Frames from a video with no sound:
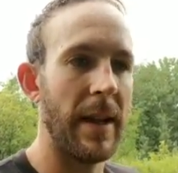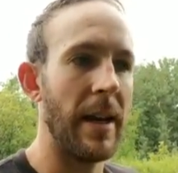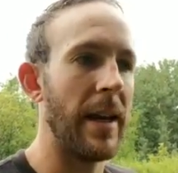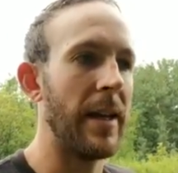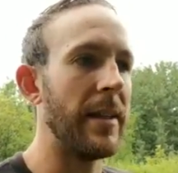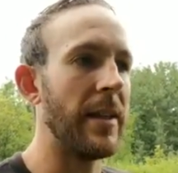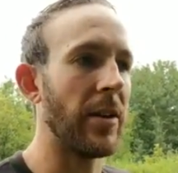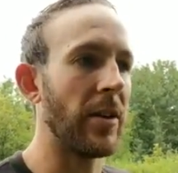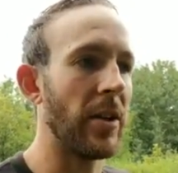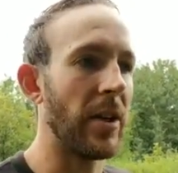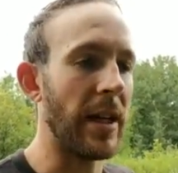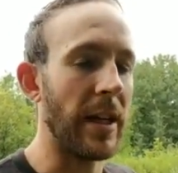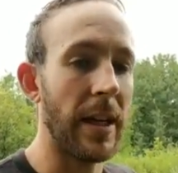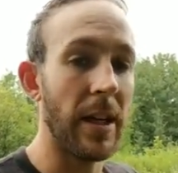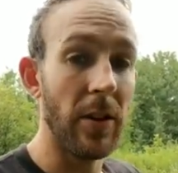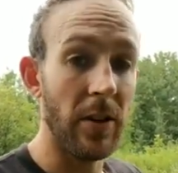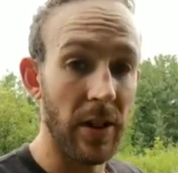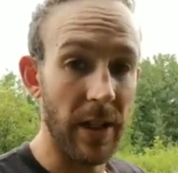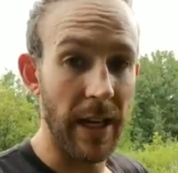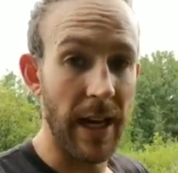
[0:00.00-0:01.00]
and they're going to
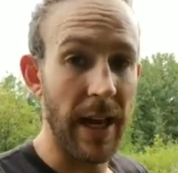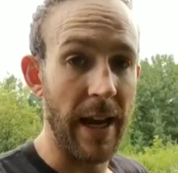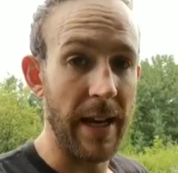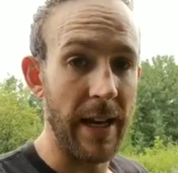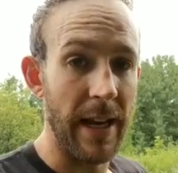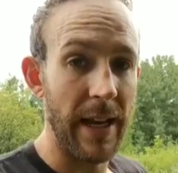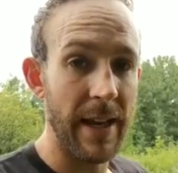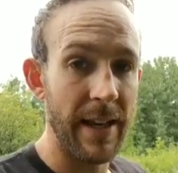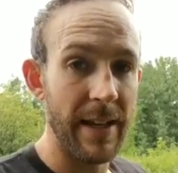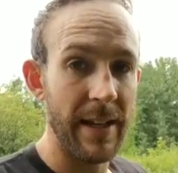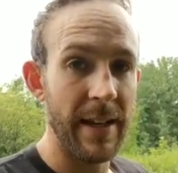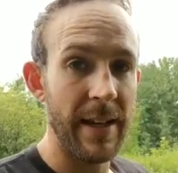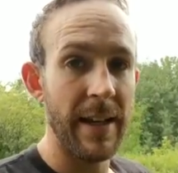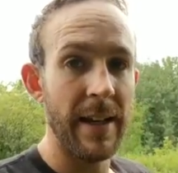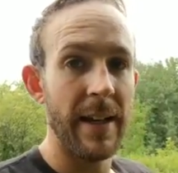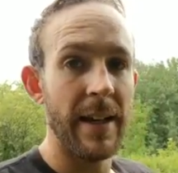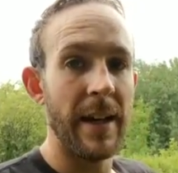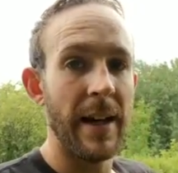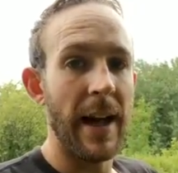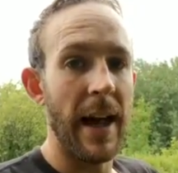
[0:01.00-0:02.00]
kill the candy,
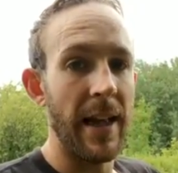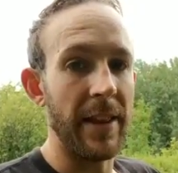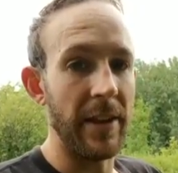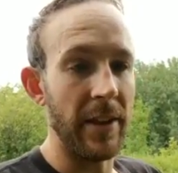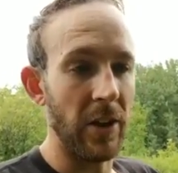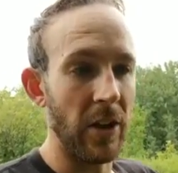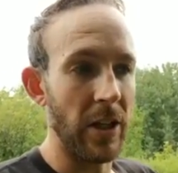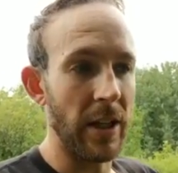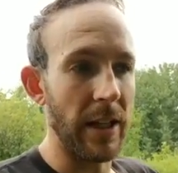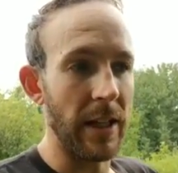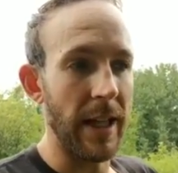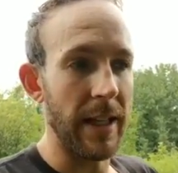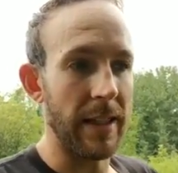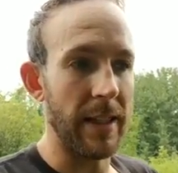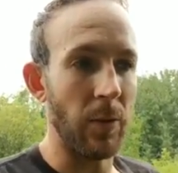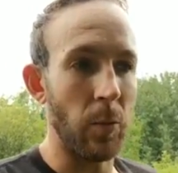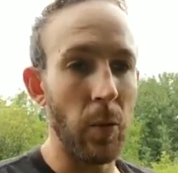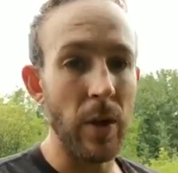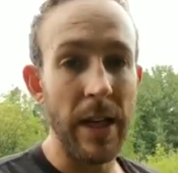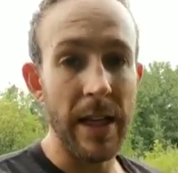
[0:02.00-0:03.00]
and they're going to let
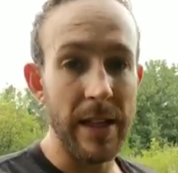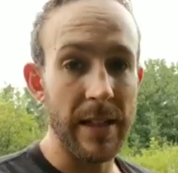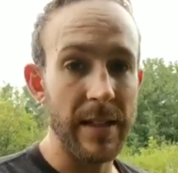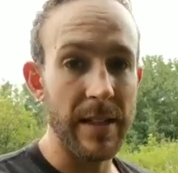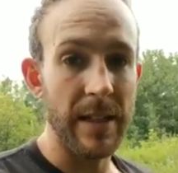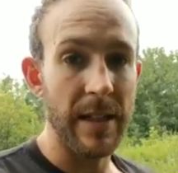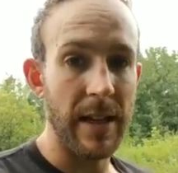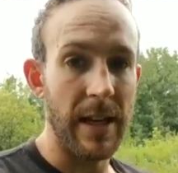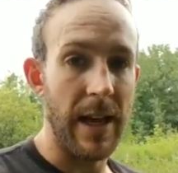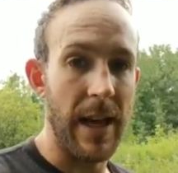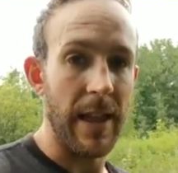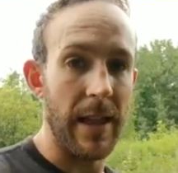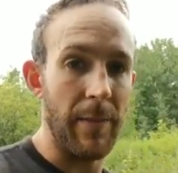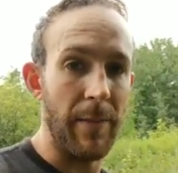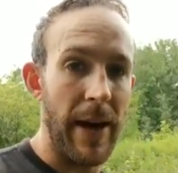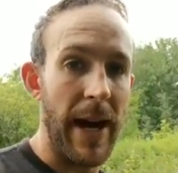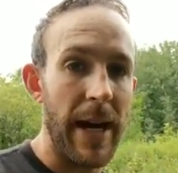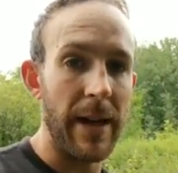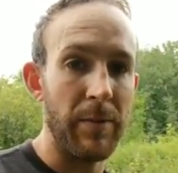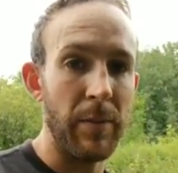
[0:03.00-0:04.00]
the weeds and the
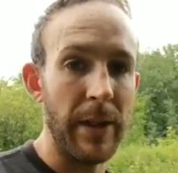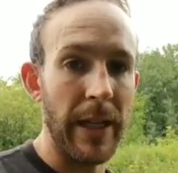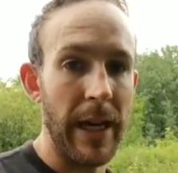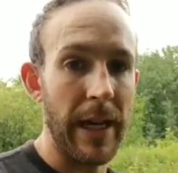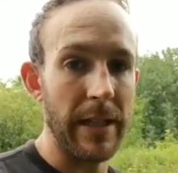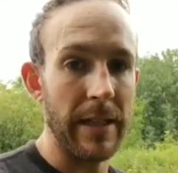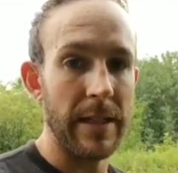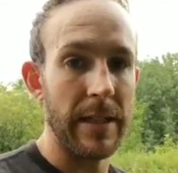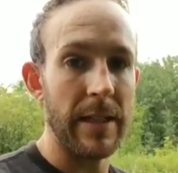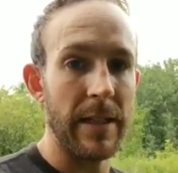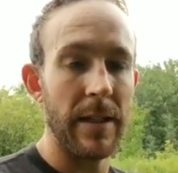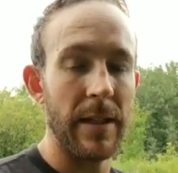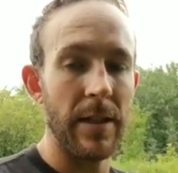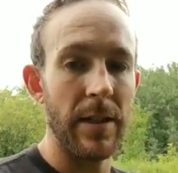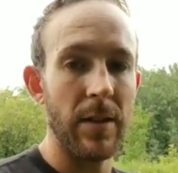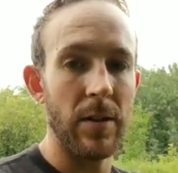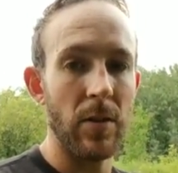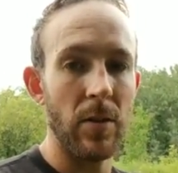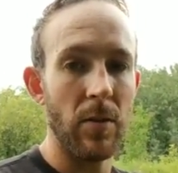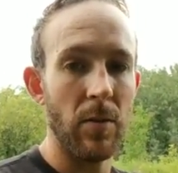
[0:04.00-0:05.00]
bad plants
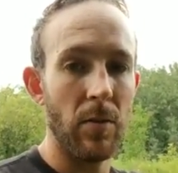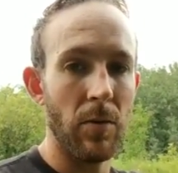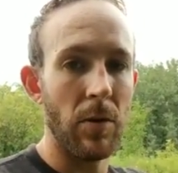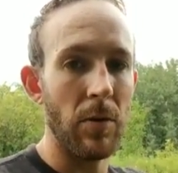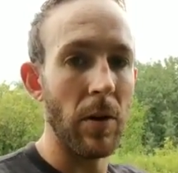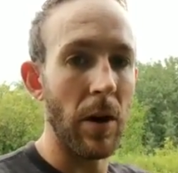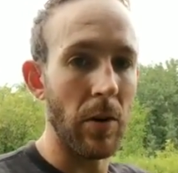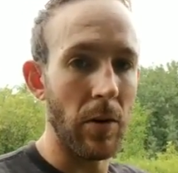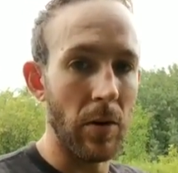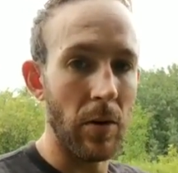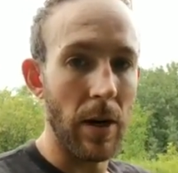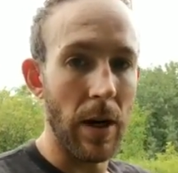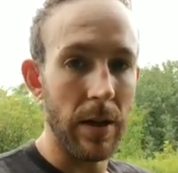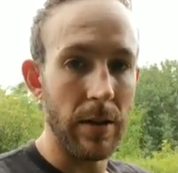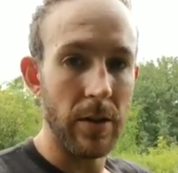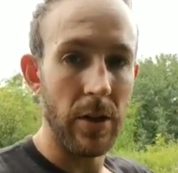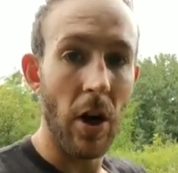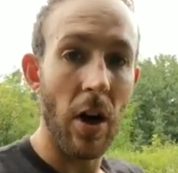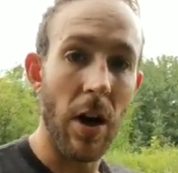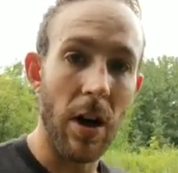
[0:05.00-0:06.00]
grow
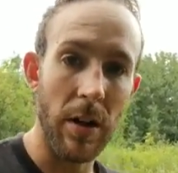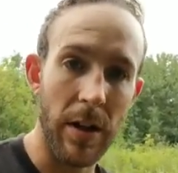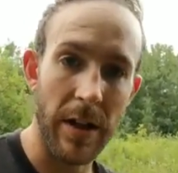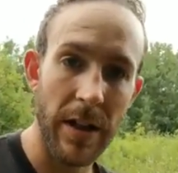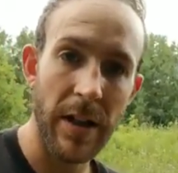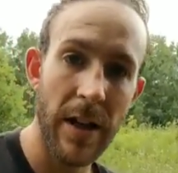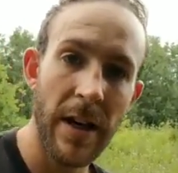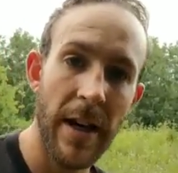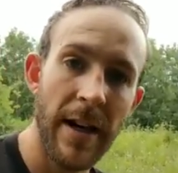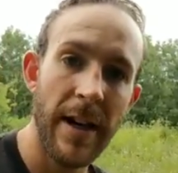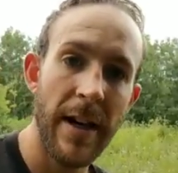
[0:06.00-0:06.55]
taller,